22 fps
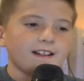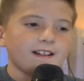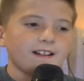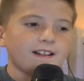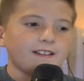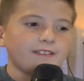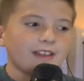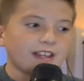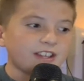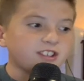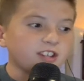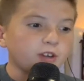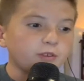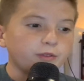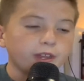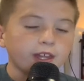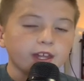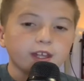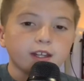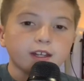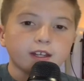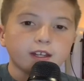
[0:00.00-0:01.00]
They showed
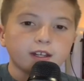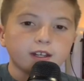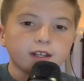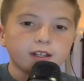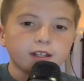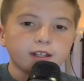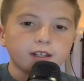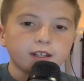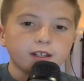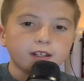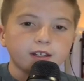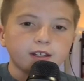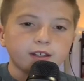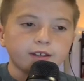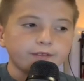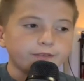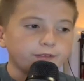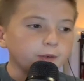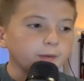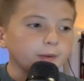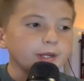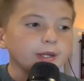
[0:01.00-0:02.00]
that.
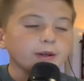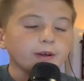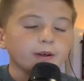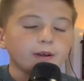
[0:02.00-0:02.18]
For real.